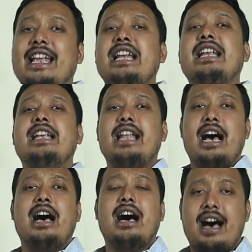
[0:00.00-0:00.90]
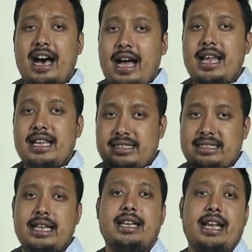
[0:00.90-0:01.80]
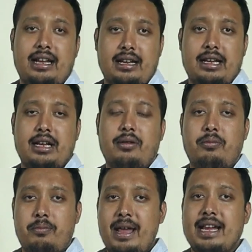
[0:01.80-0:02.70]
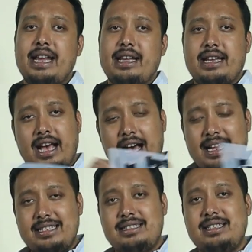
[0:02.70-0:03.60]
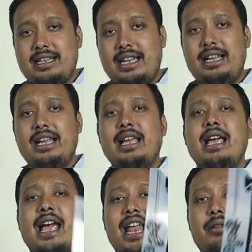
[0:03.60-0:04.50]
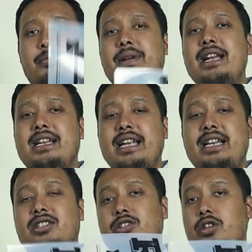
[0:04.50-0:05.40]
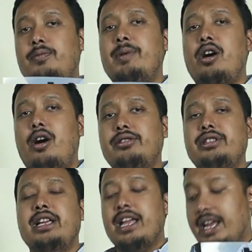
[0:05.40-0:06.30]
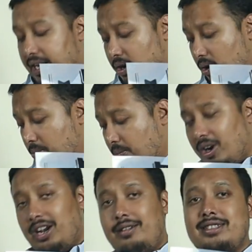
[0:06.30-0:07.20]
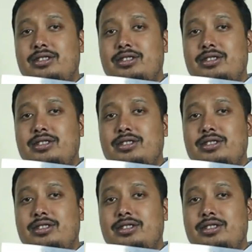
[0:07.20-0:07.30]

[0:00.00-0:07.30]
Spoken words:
in the highest setting. Make it the highest setting and print it, because you're moral the